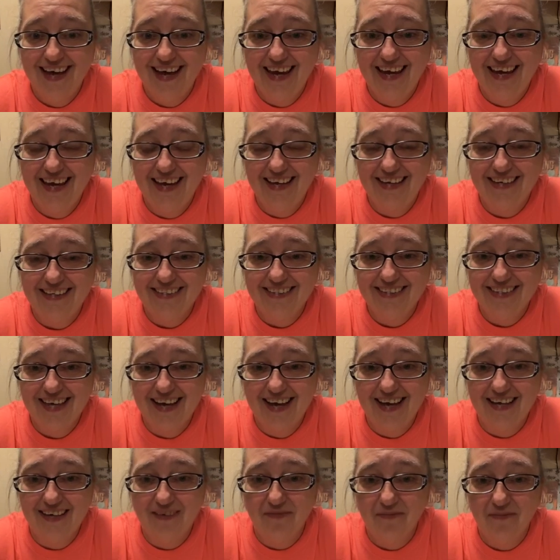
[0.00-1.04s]
And
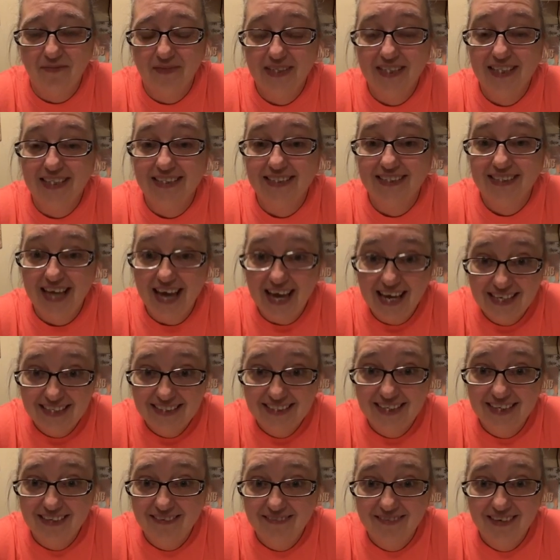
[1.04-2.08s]

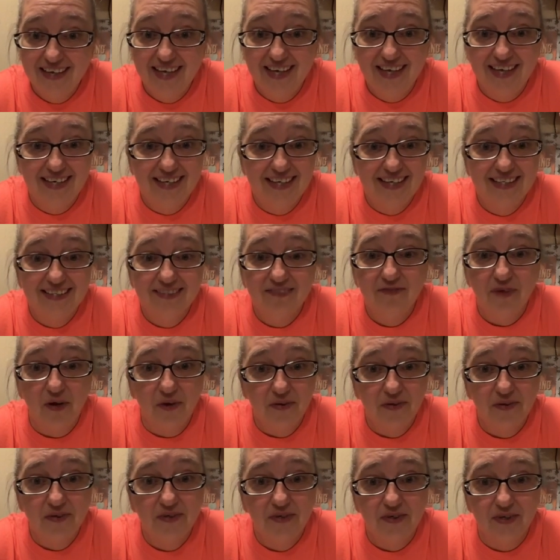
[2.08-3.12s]
today's event is
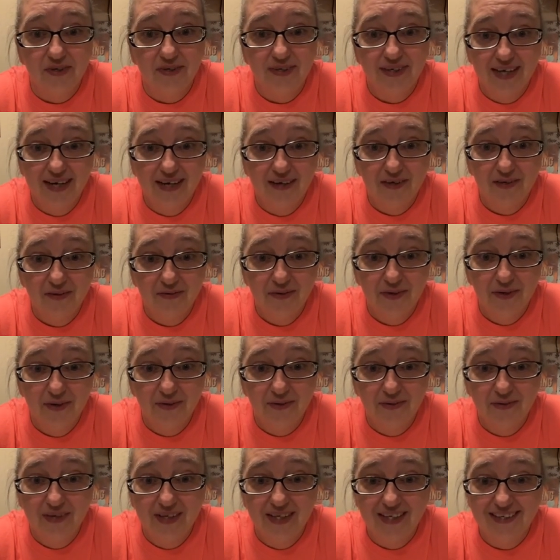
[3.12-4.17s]
focused on Carol
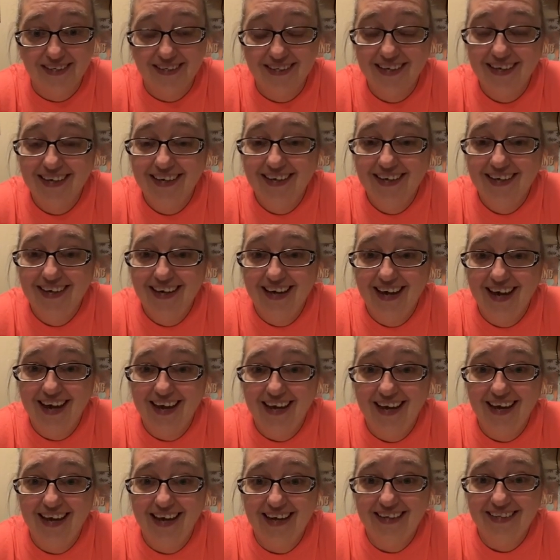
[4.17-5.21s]
Ruth,
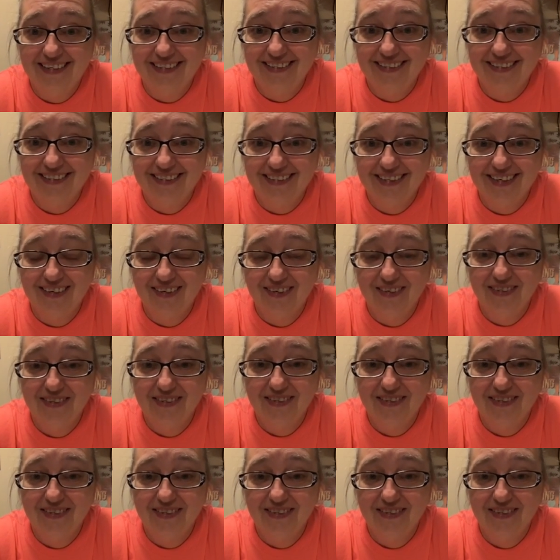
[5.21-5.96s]
and